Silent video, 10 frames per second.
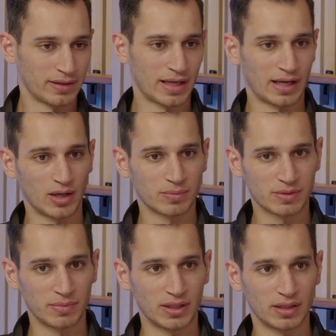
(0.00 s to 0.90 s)
That helps
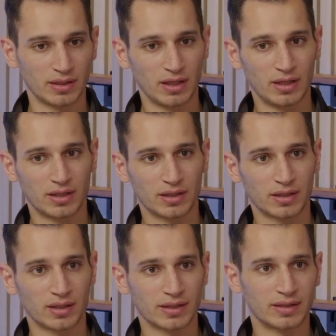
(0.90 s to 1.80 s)
me
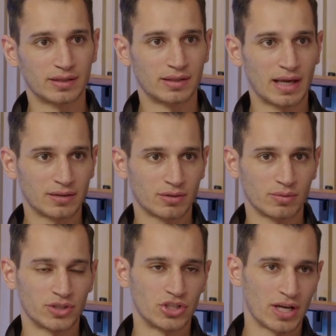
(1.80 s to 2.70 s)
get to a
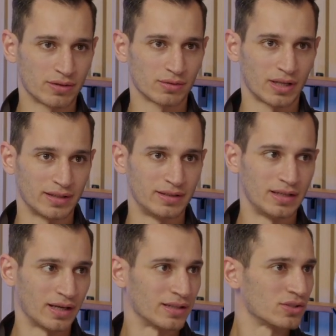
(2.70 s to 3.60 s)
general
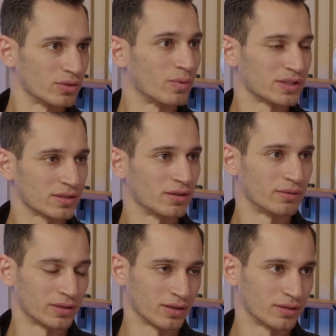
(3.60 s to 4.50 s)
idea as to what's
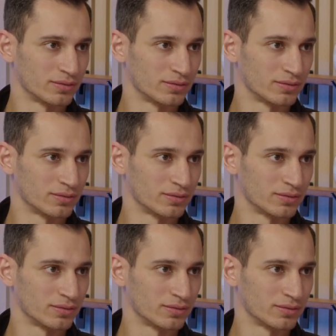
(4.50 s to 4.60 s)
going on.